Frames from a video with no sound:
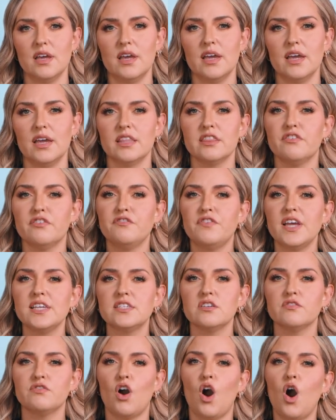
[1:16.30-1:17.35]
In the
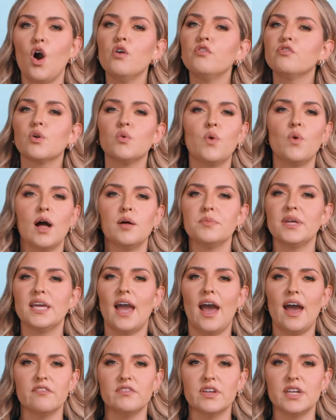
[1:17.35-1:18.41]
face of overwhelming
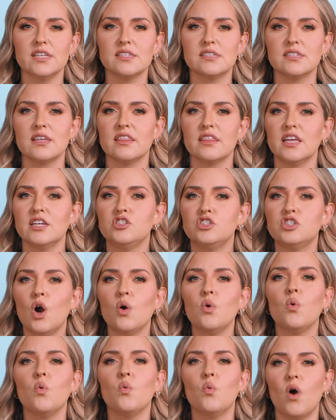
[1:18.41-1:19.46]
evidence, they
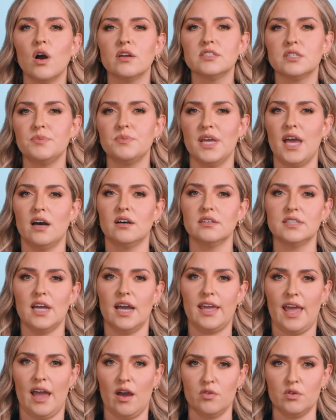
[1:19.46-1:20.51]
don't want to be held
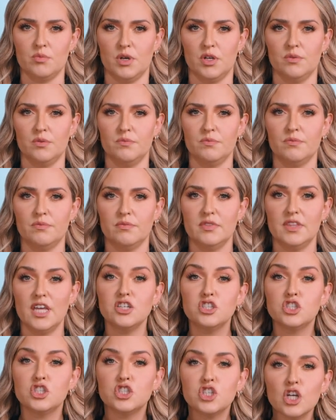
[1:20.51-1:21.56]
accountable. They
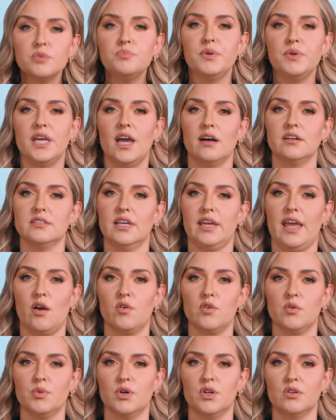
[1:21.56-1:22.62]
should be held
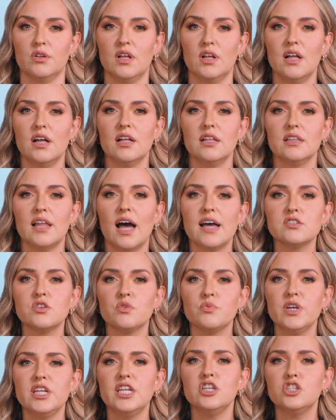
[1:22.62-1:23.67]
accountable.
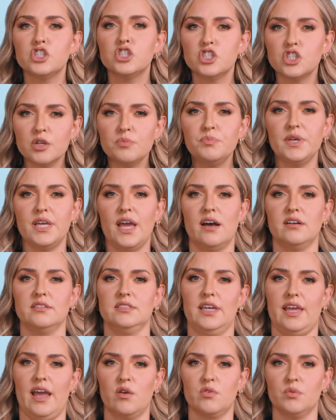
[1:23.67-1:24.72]
Lazzarini should be held
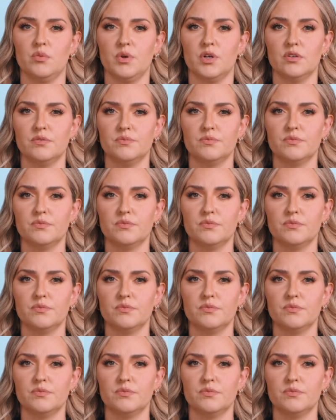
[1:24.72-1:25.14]
accountable.